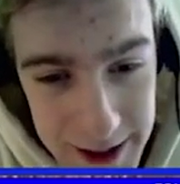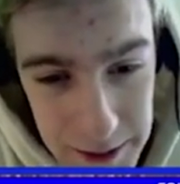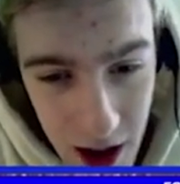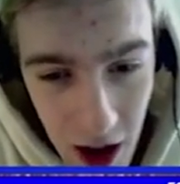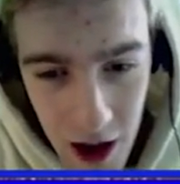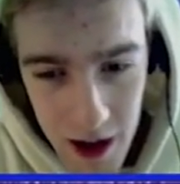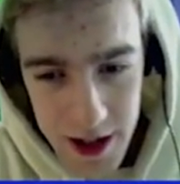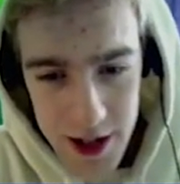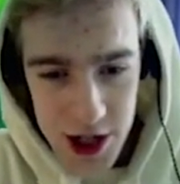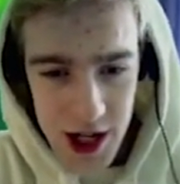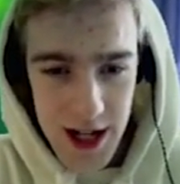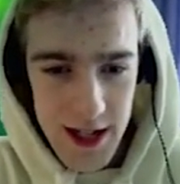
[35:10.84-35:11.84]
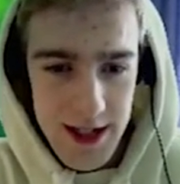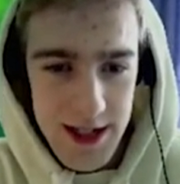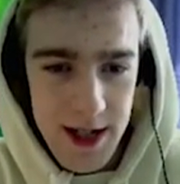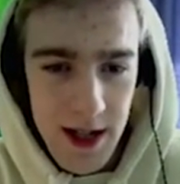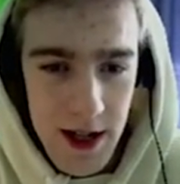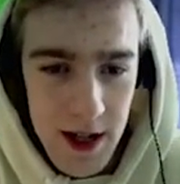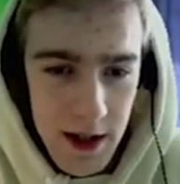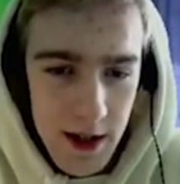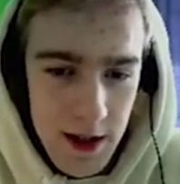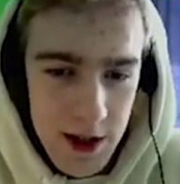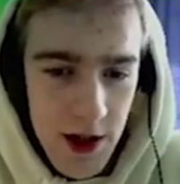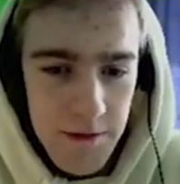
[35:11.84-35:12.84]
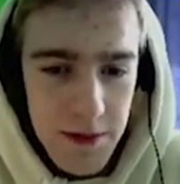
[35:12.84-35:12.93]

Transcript: the block. Jeez. Do you have